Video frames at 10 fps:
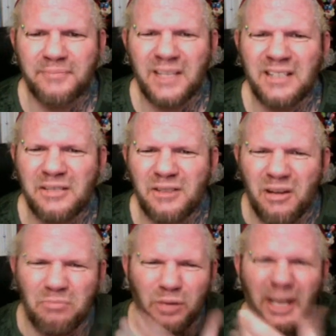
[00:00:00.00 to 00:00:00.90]
like she was
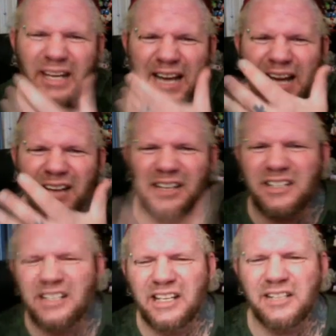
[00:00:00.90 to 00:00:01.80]
all breaking out, like
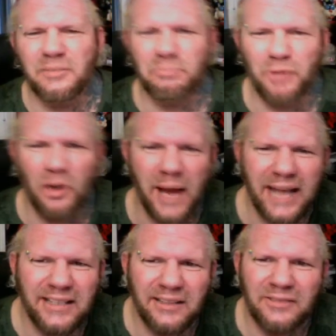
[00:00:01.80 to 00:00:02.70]
she needed some
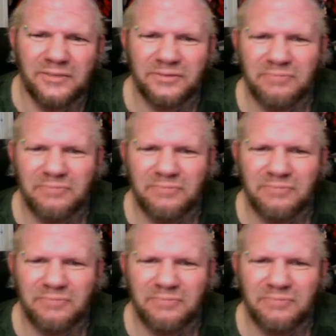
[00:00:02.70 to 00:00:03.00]
Proactive,